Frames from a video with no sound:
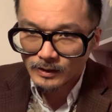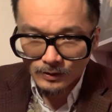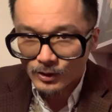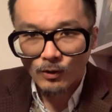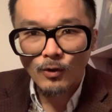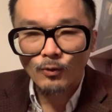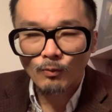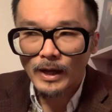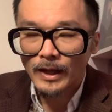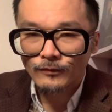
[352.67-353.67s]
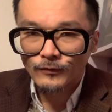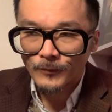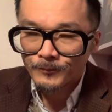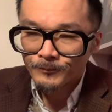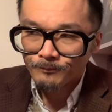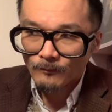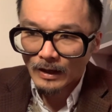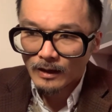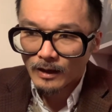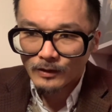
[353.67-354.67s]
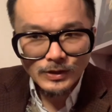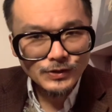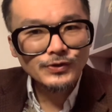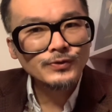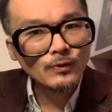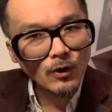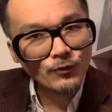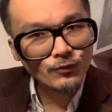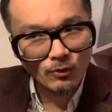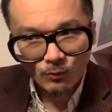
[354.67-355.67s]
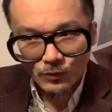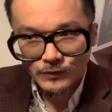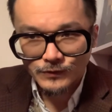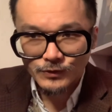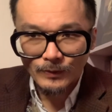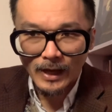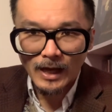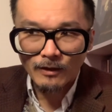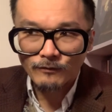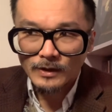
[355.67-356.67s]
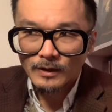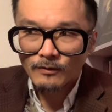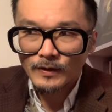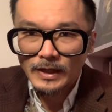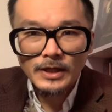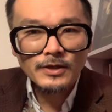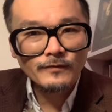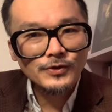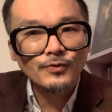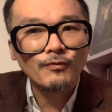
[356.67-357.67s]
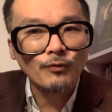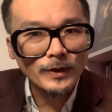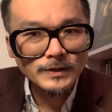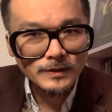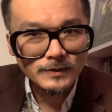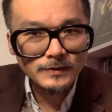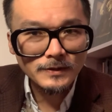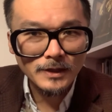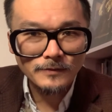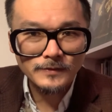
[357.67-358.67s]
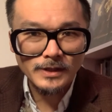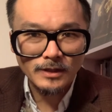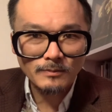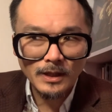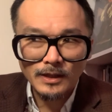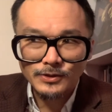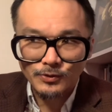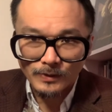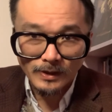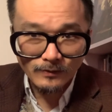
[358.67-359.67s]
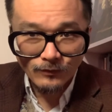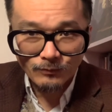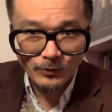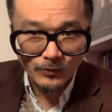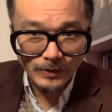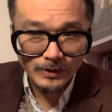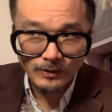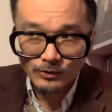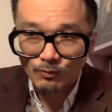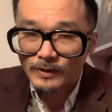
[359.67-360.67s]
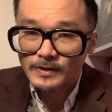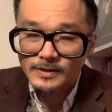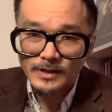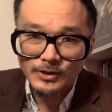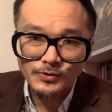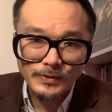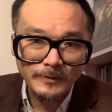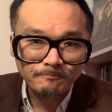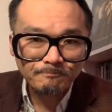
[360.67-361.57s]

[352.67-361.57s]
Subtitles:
their own way. So this too also emerges. So we have the individual voices of cinema during this period, 20th century